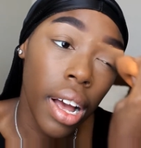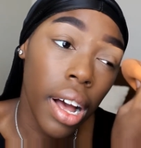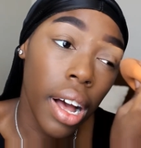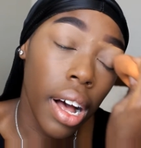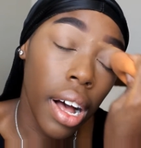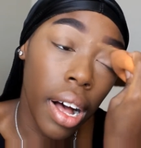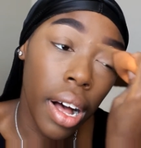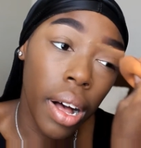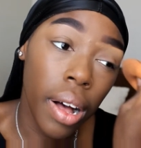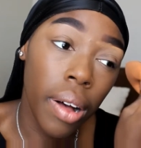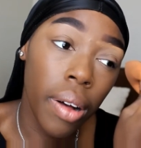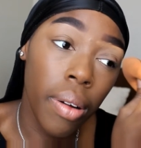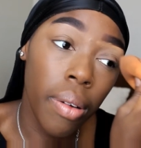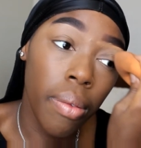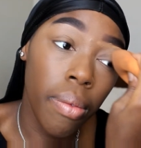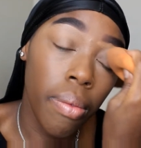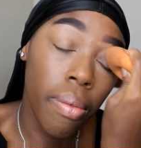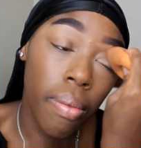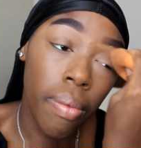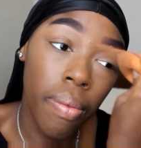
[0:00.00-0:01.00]

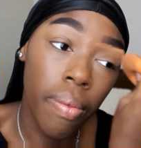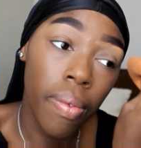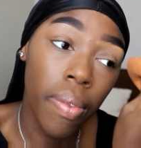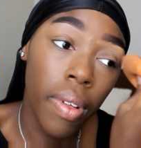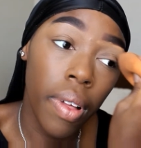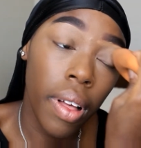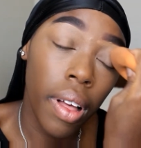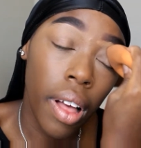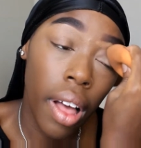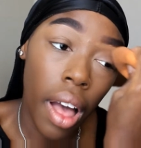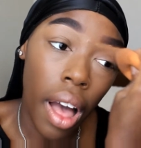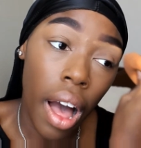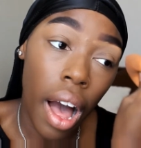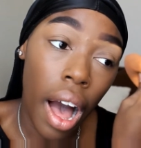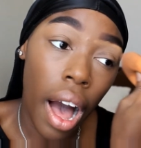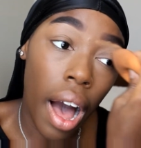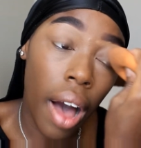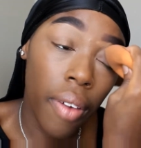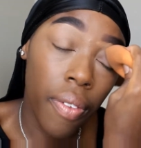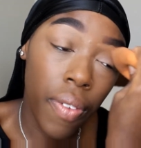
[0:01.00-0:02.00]

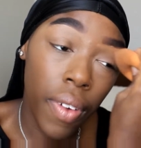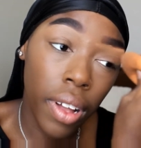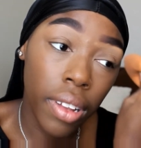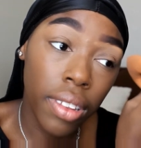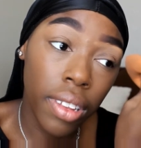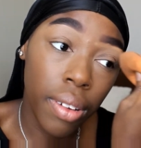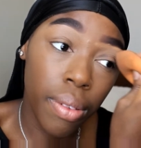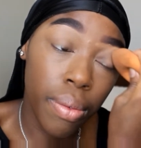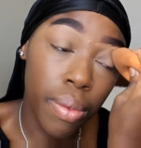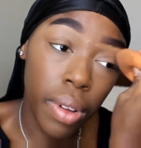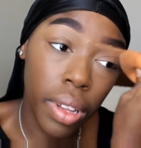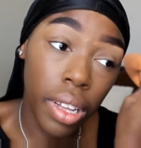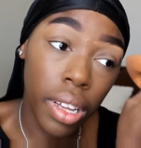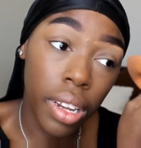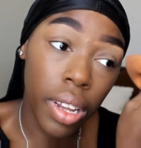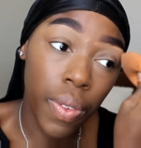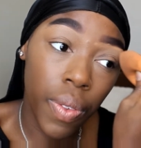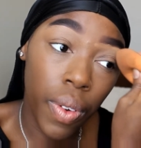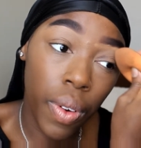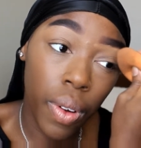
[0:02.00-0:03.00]
I felt it really
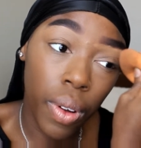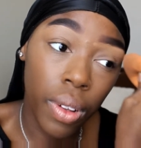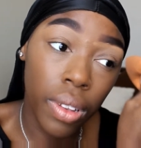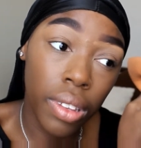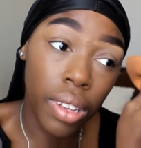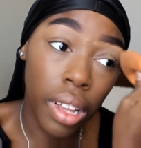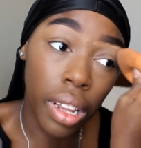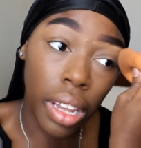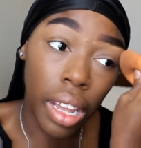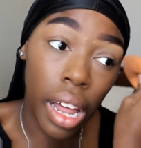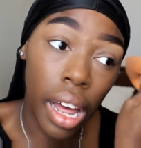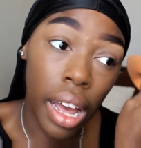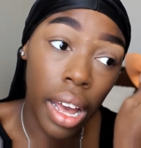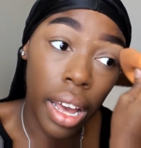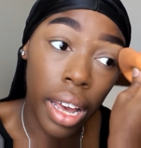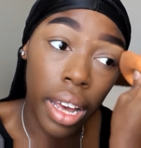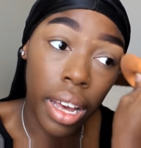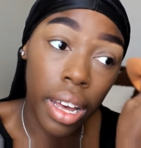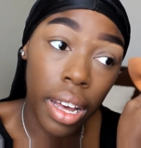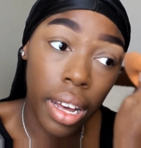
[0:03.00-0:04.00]
difficult to
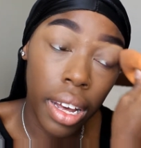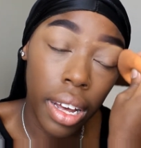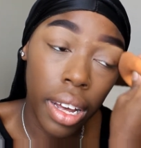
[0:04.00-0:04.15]
like